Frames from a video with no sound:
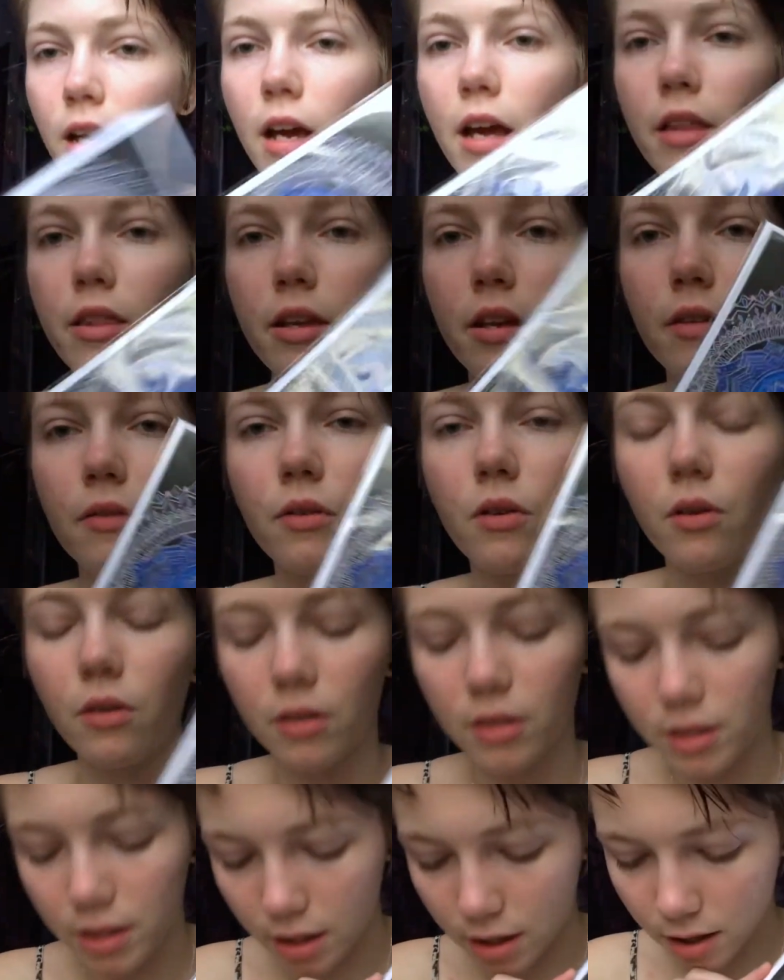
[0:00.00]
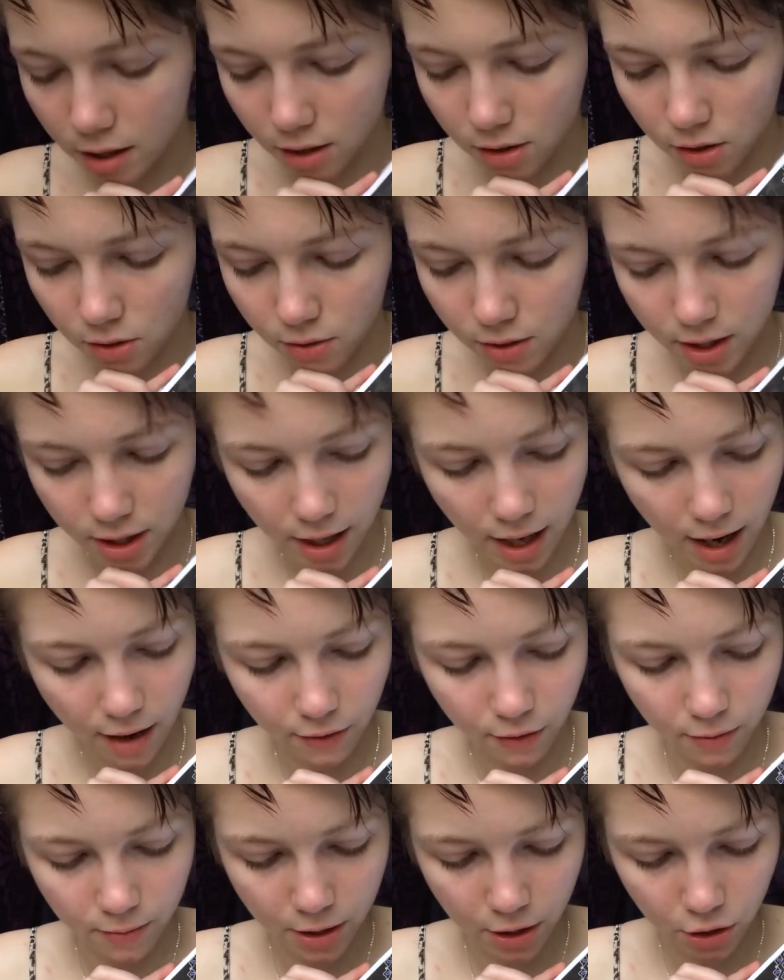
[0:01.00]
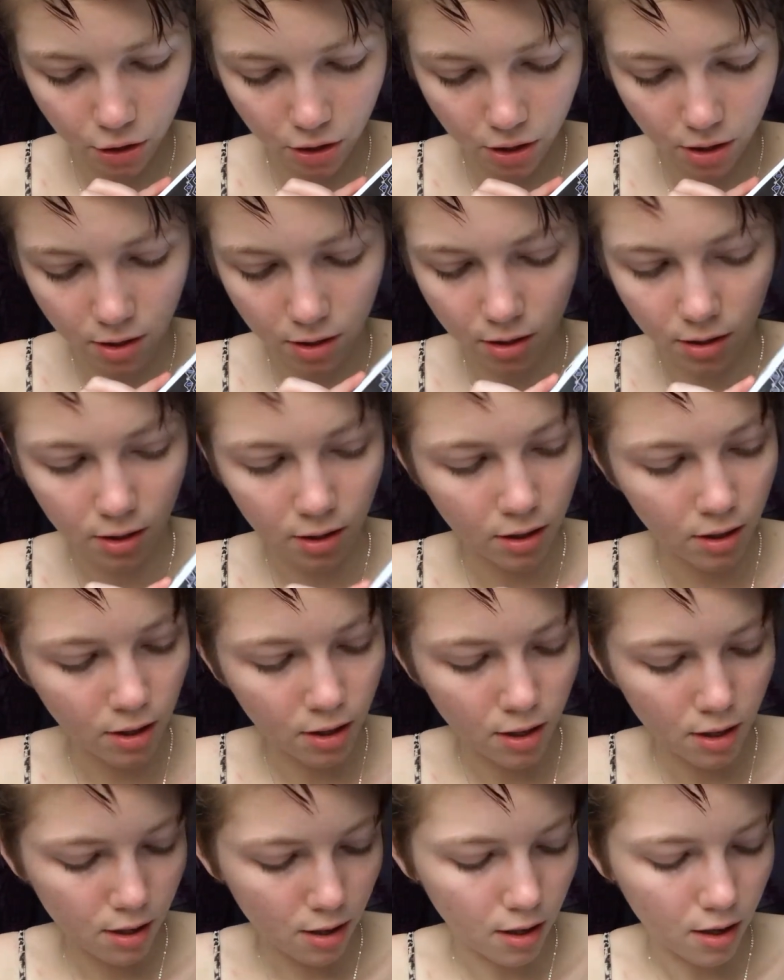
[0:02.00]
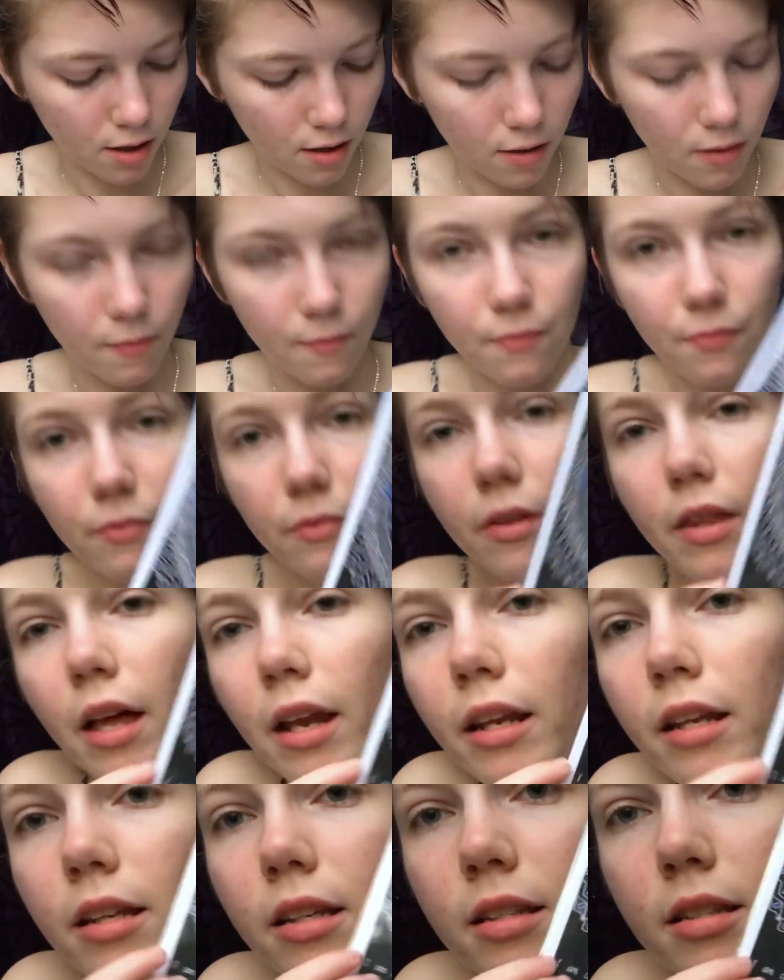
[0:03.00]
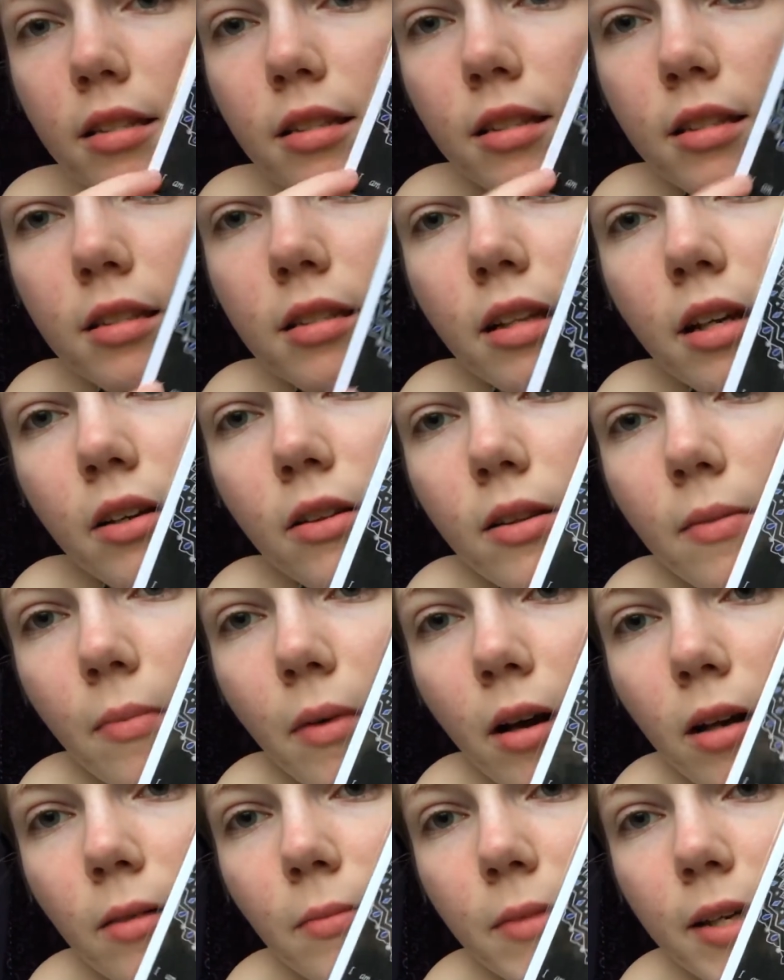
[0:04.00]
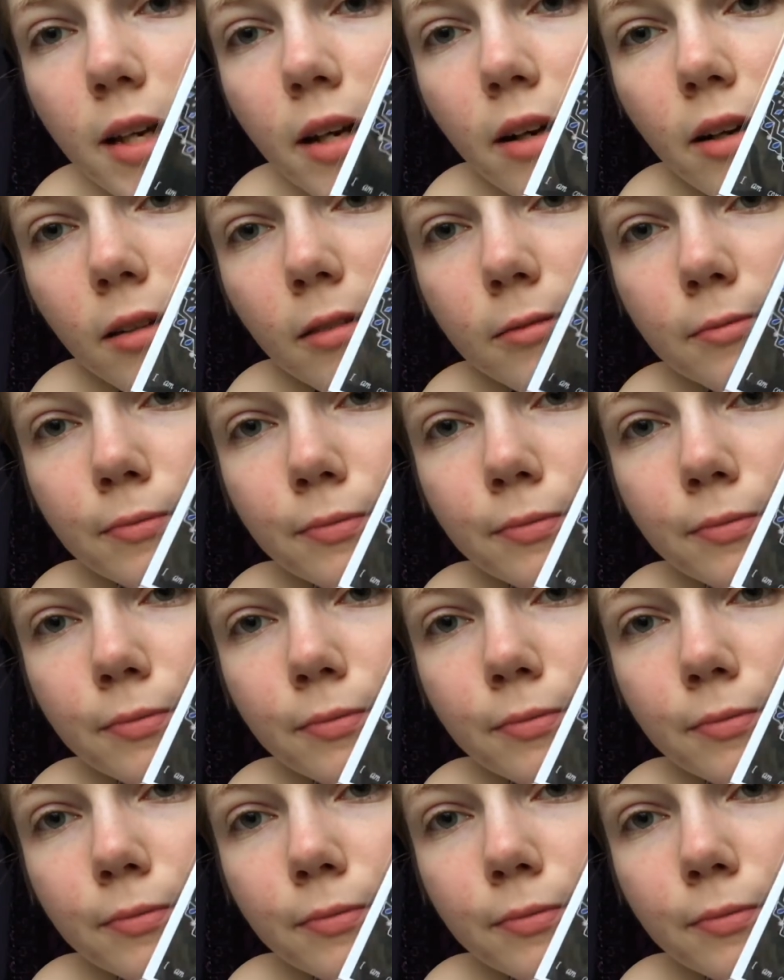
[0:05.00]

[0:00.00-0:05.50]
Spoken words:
and then of course it includes the affirmation that is said on the bottom here.